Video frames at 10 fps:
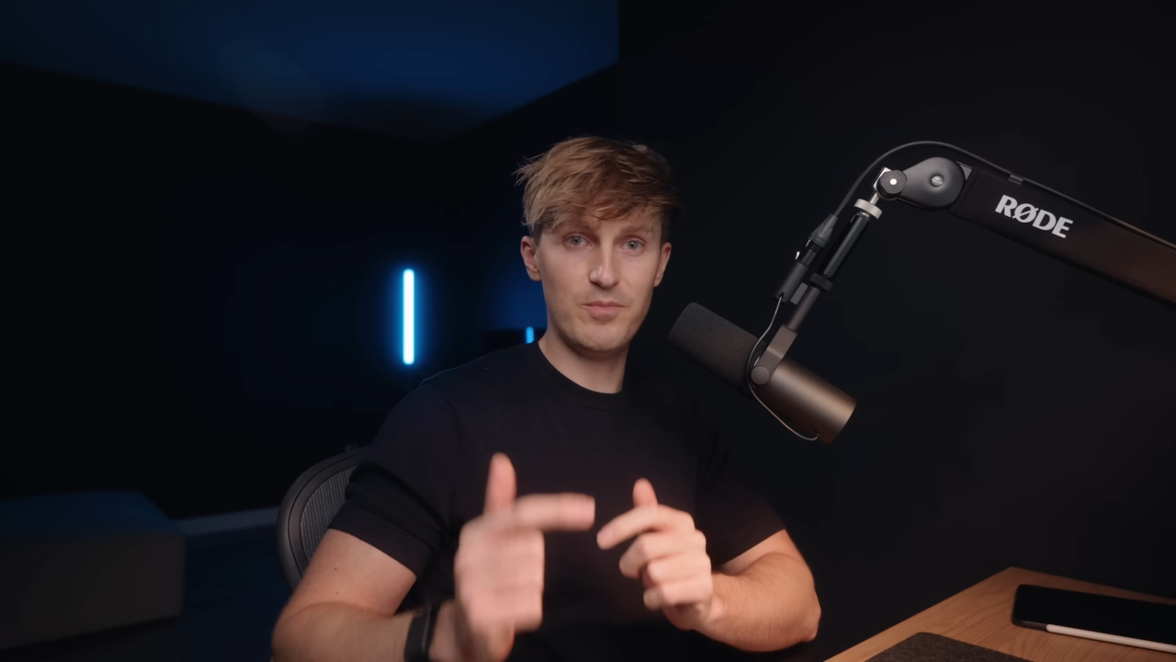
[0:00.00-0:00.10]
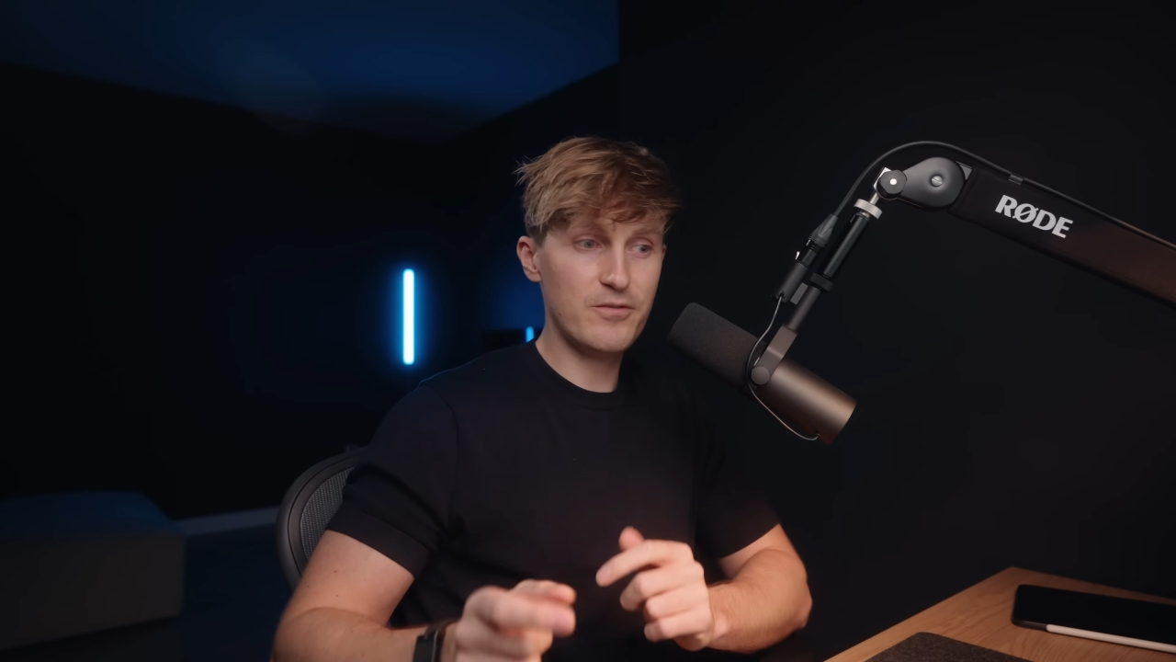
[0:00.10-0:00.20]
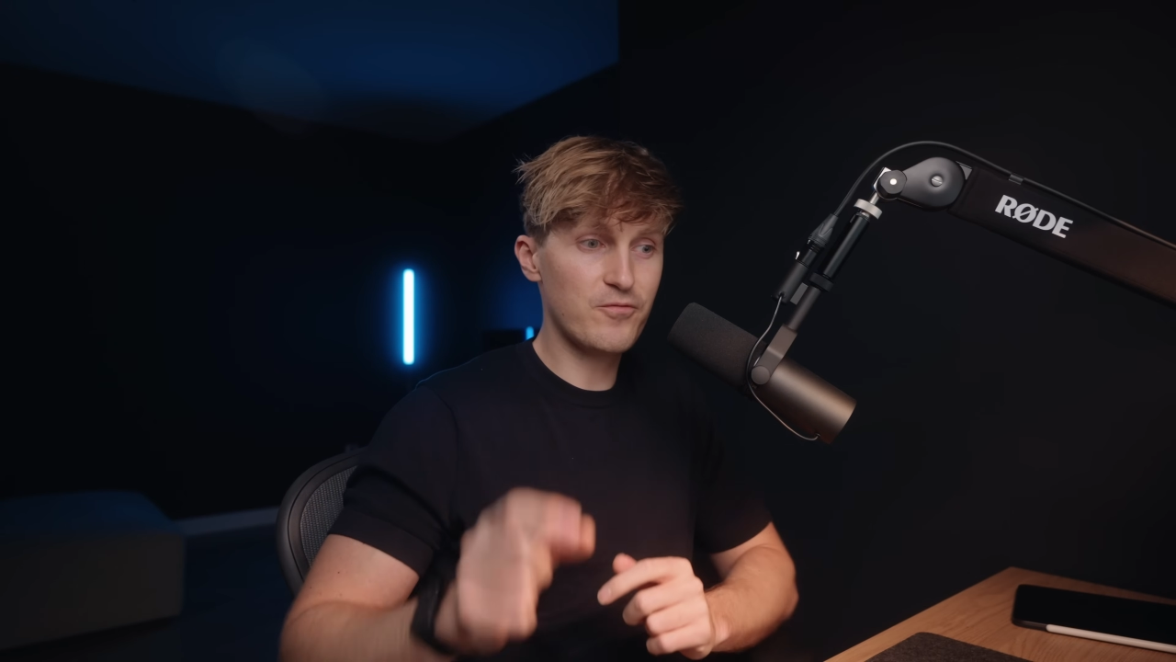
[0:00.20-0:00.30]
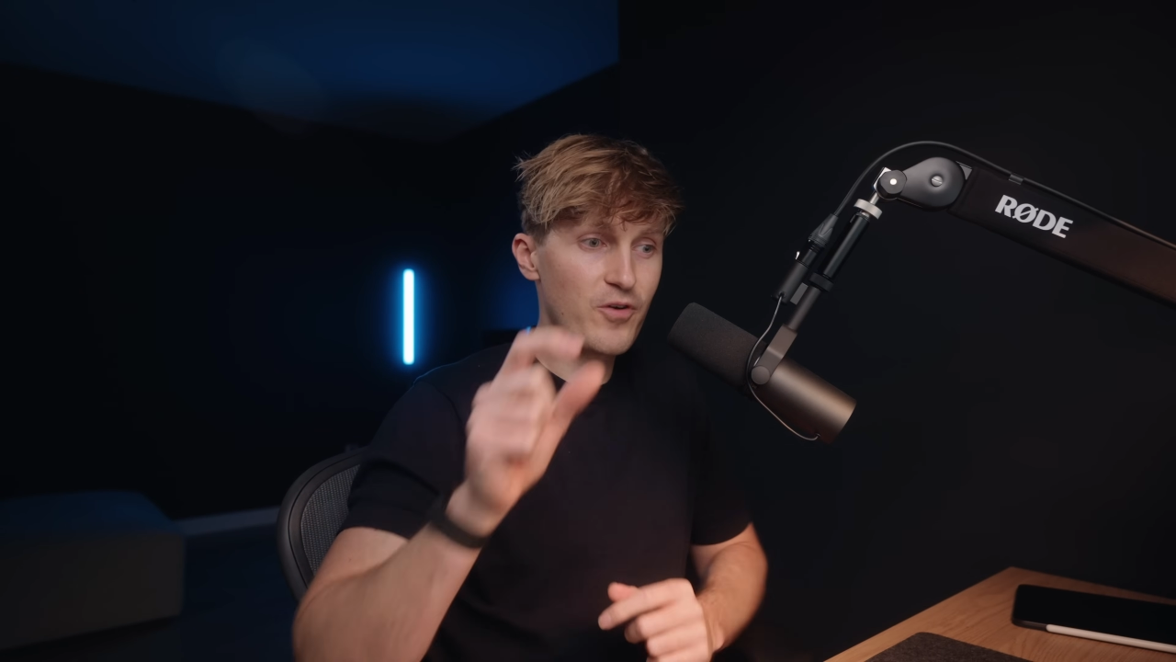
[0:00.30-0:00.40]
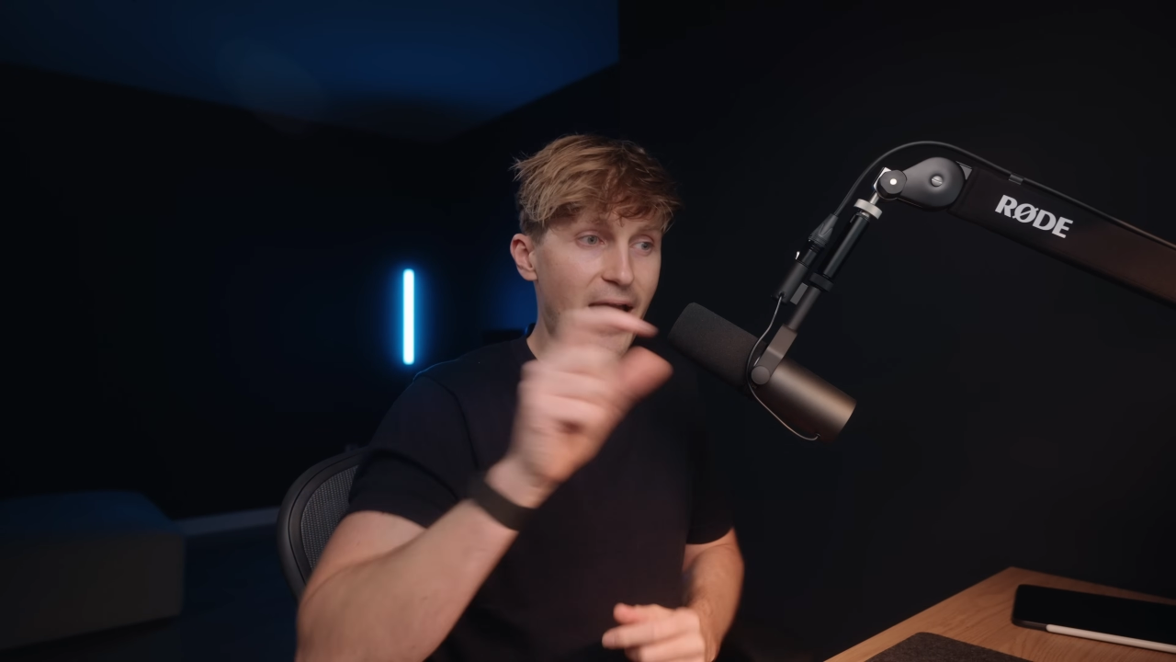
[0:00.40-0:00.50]

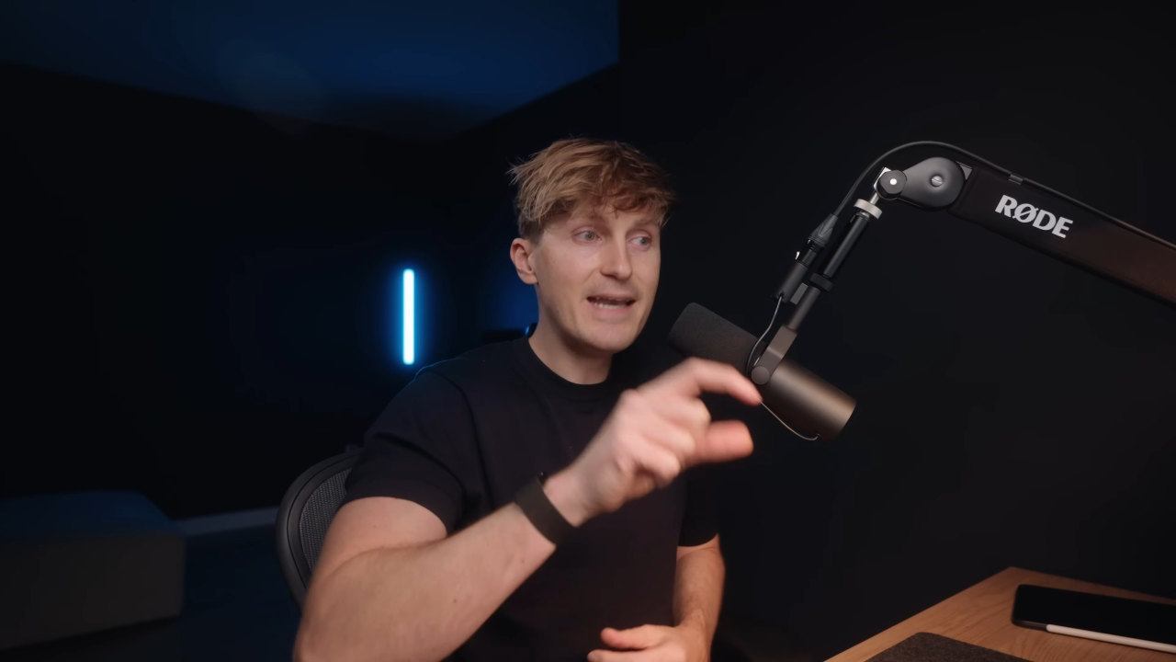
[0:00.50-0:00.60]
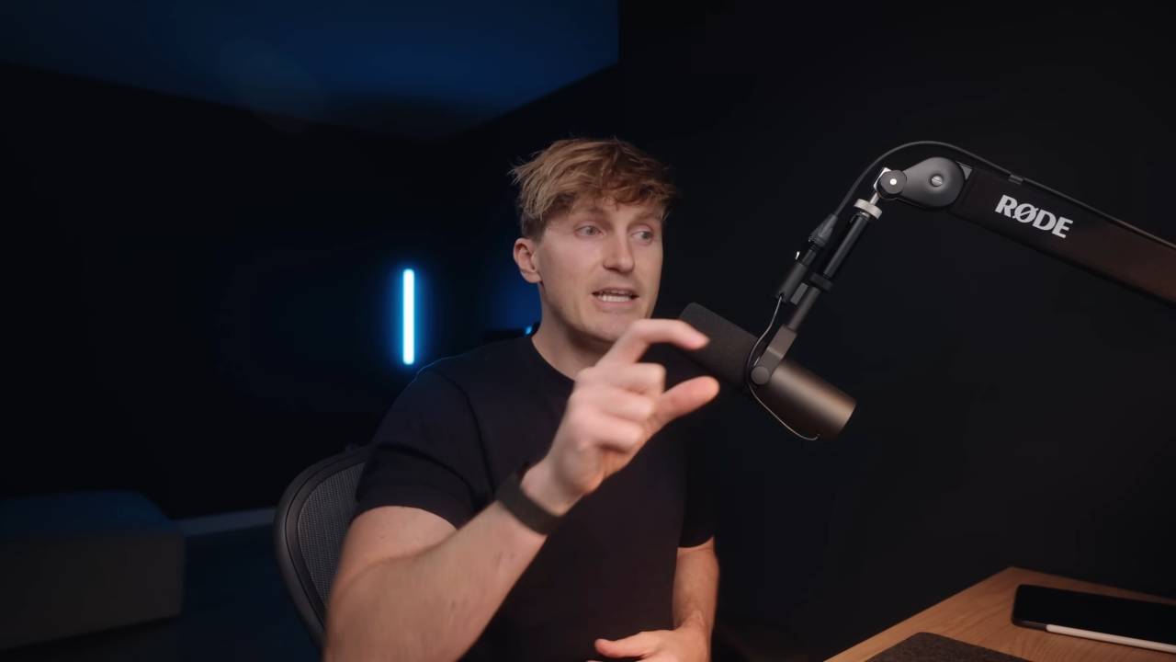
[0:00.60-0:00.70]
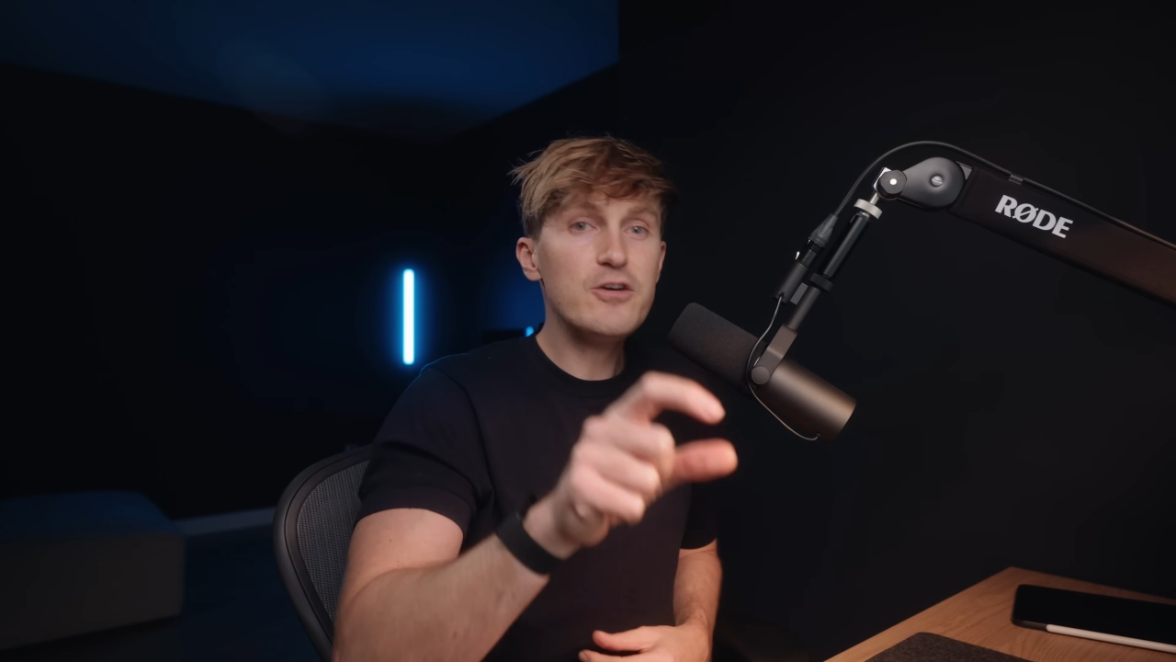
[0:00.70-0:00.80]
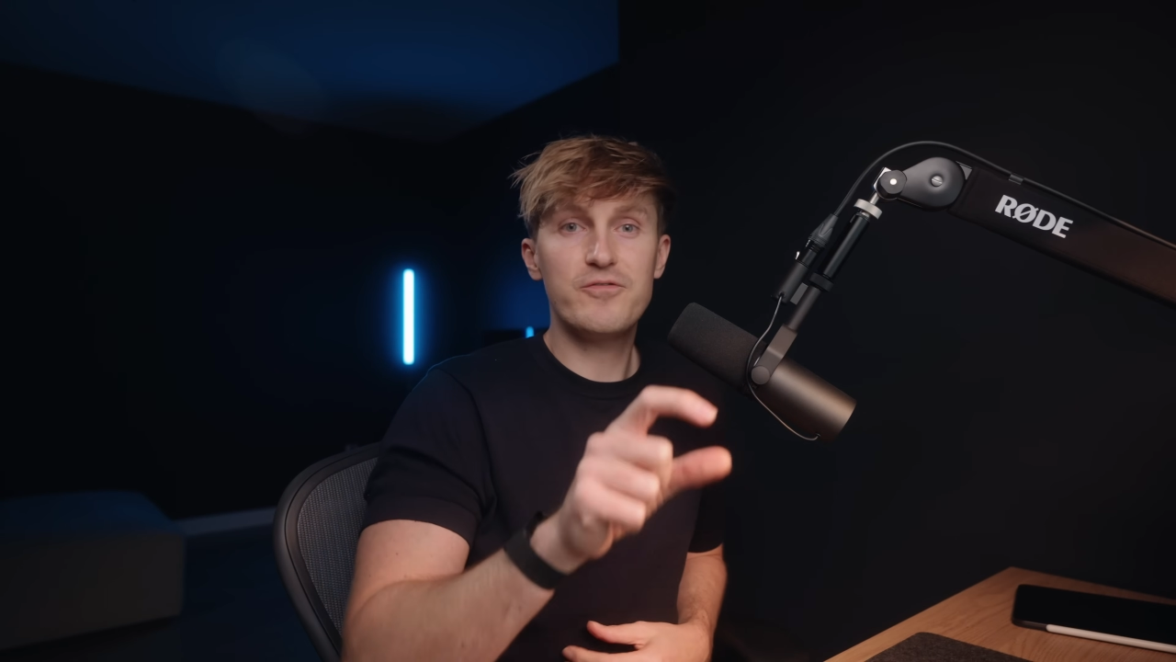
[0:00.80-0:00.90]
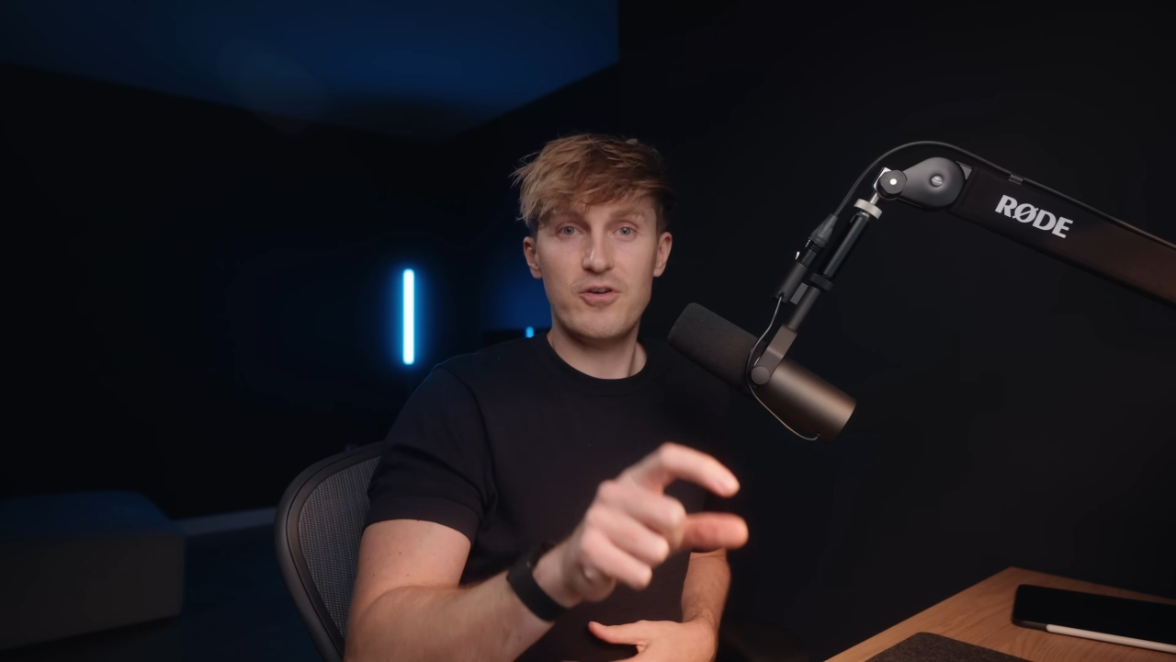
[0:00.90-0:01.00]
But for any of